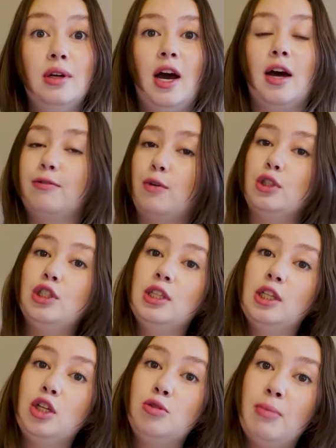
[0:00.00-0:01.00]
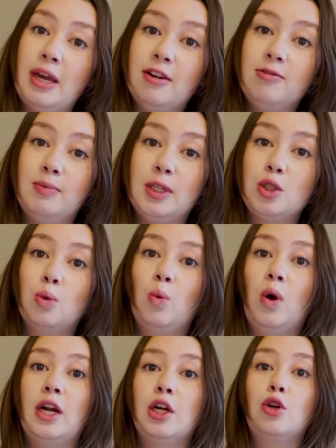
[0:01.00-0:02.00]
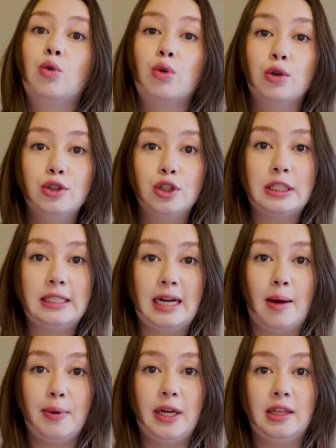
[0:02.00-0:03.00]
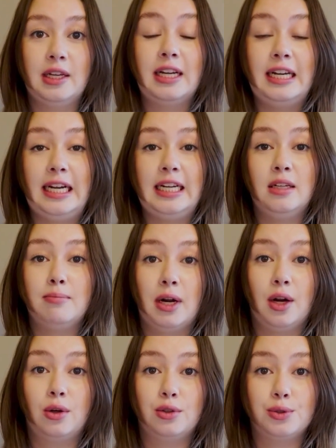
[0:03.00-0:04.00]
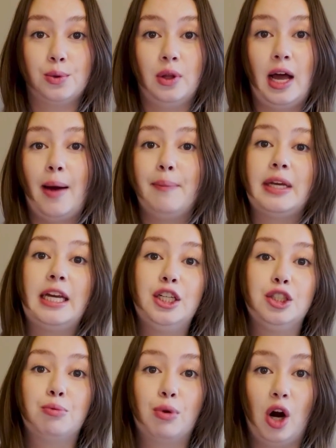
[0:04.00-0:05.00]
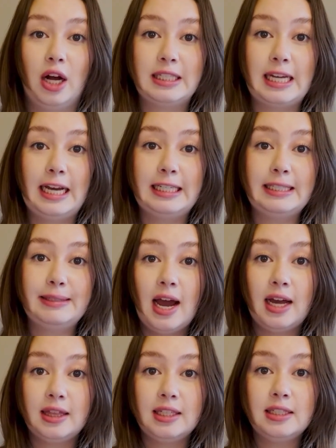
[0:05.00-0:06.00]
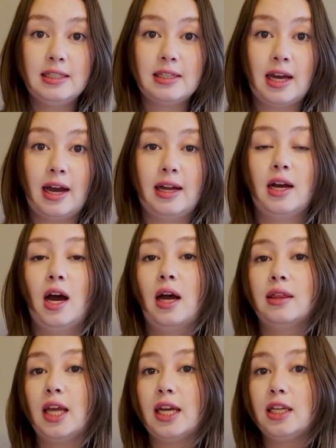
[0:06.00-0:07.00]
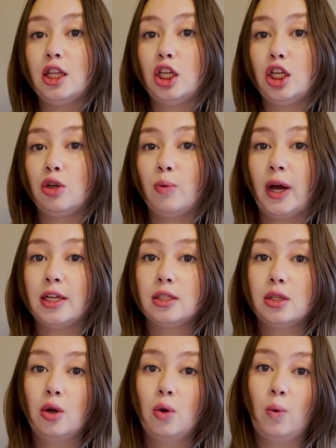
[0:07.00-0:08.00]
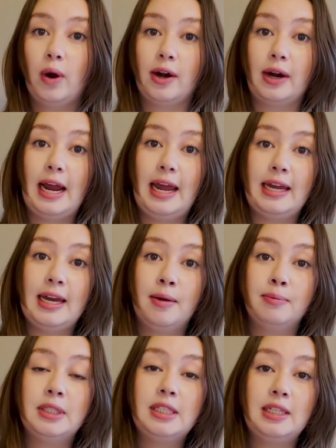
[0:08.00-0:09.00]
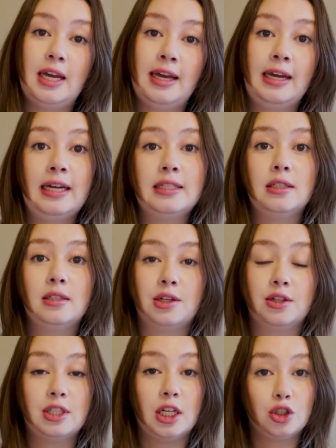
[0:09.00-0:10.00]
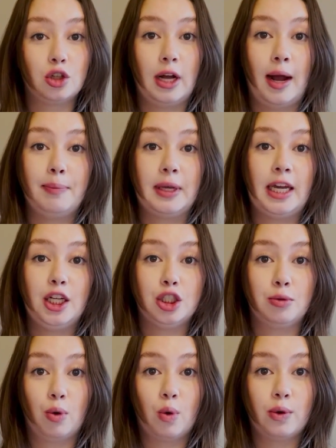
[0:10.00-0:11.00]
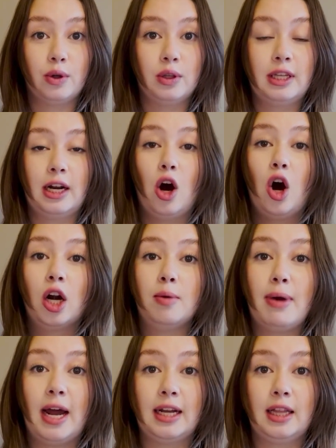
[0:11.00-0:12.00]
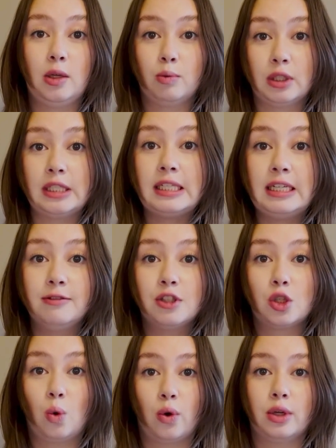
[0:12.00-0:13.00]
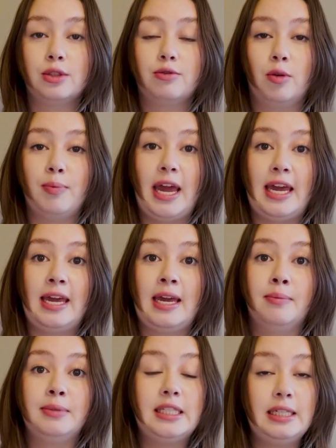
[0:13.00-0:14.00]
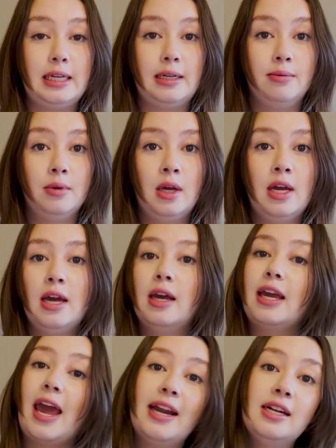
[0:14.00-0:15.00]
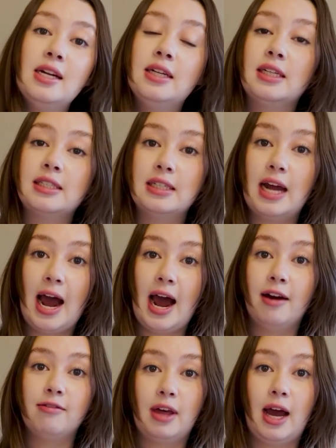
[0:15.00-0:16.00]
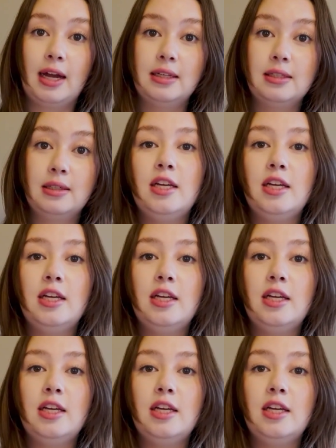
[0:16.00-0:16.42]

Unfortunately, you may have missed one crucial step in the Canadian medical school application process. And this is that, unlike in the US, where AMCAS is their central application portal that automatically receives scores from AAMC, Canada doesn't have that.